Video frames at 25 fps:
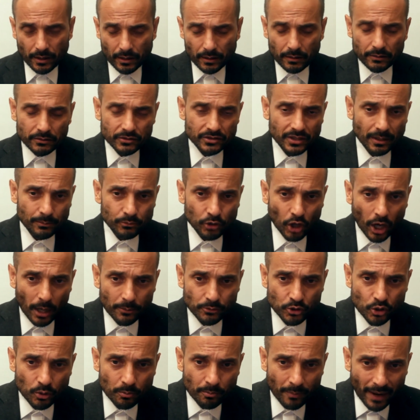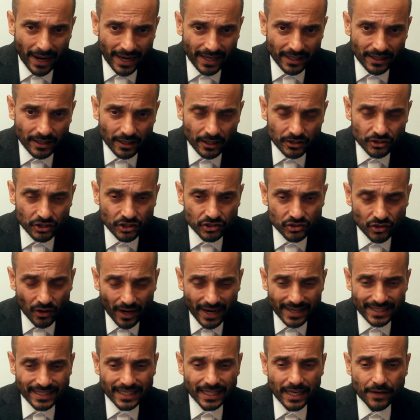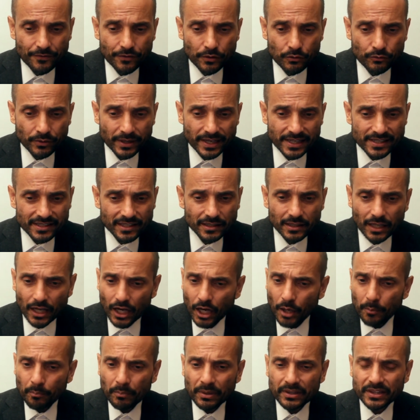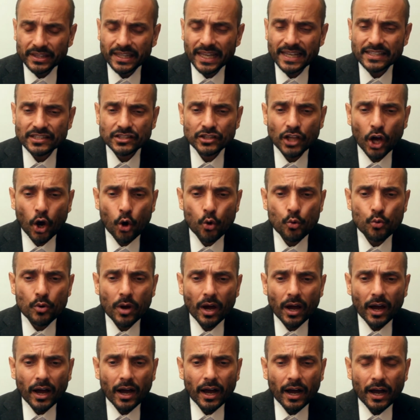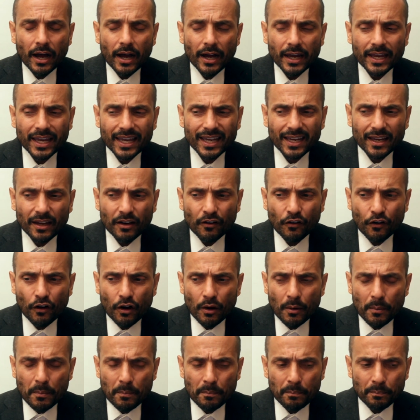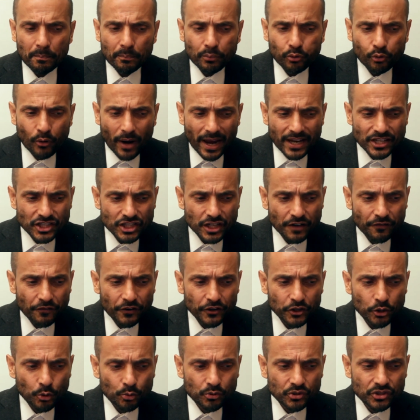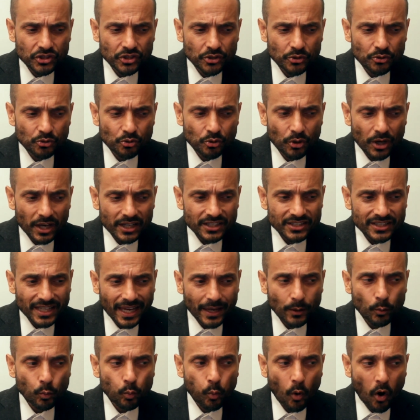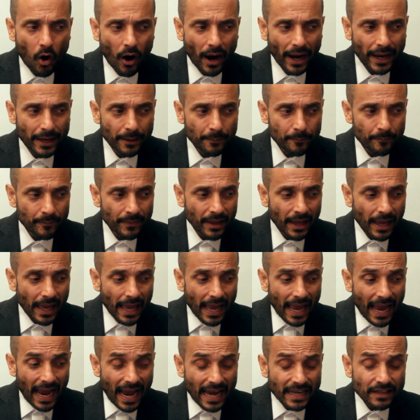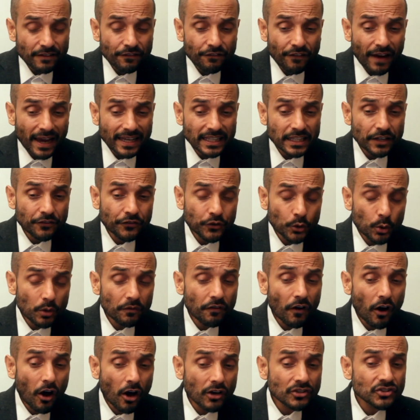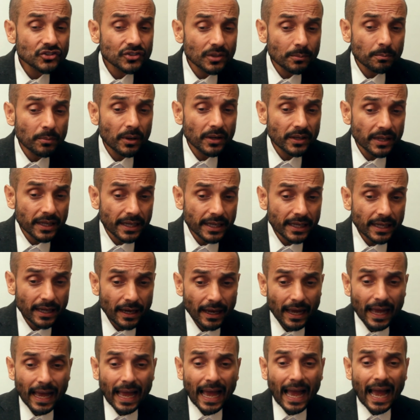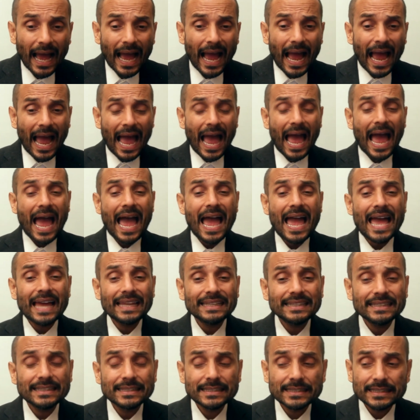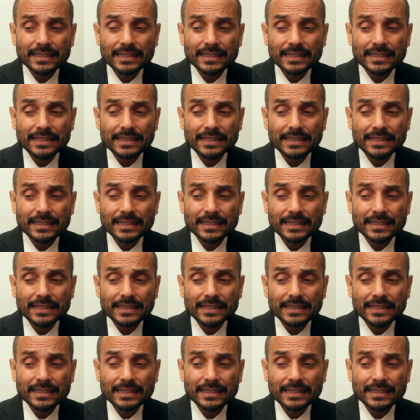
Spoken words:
Sometimes you may desire to give a reason, but there's no pressure for you to say why. And in fact, if you have asked somebody and